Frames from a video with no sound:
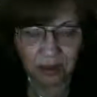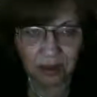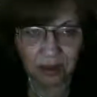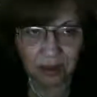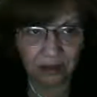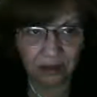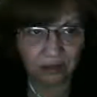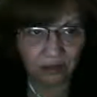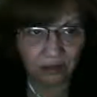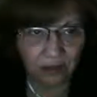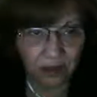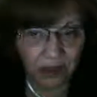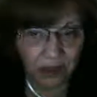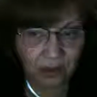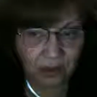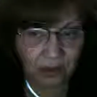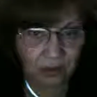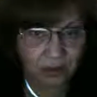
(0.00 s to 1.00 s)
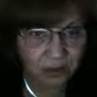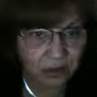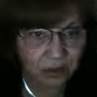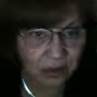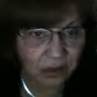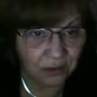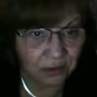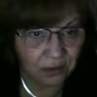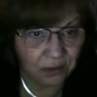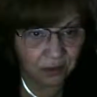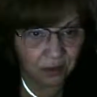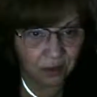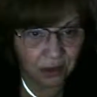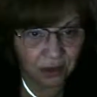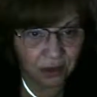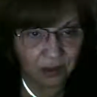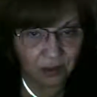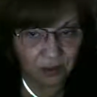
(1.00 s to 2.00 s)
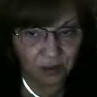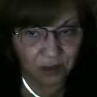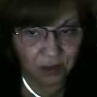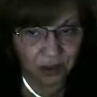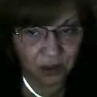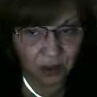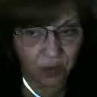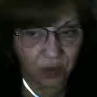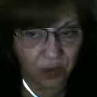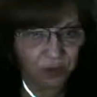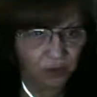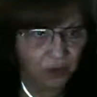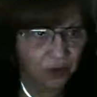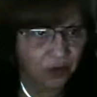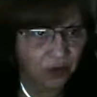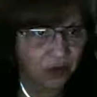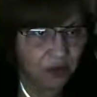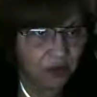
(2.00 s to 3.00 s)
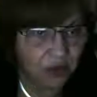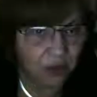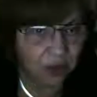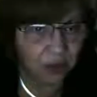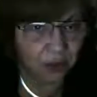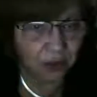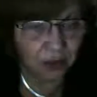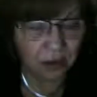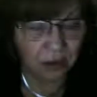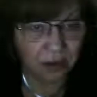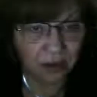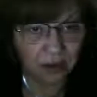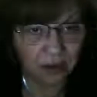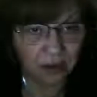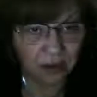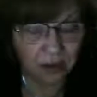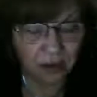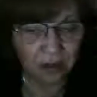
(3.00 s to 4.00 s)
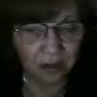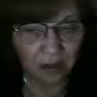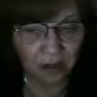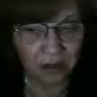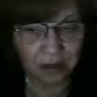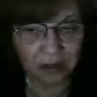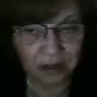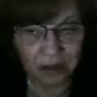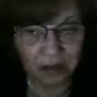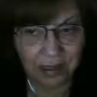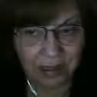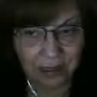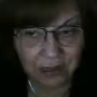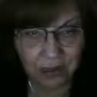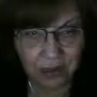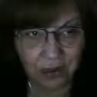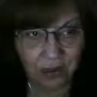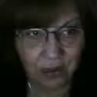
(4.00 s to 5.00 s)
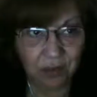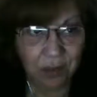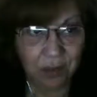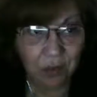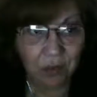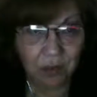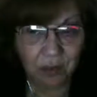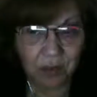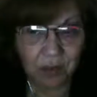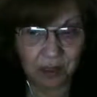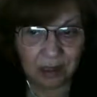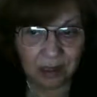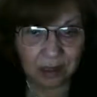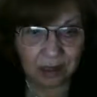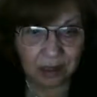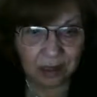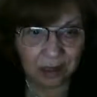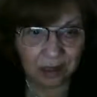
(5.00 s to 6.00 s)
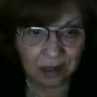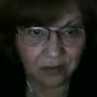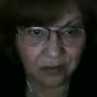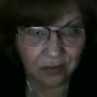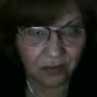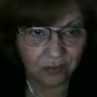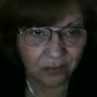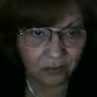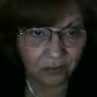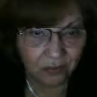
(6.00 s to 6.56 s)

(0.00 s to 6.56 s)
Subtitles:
And it feels like there's a message for his wife or his daughter, because he keeps showing me women in his life.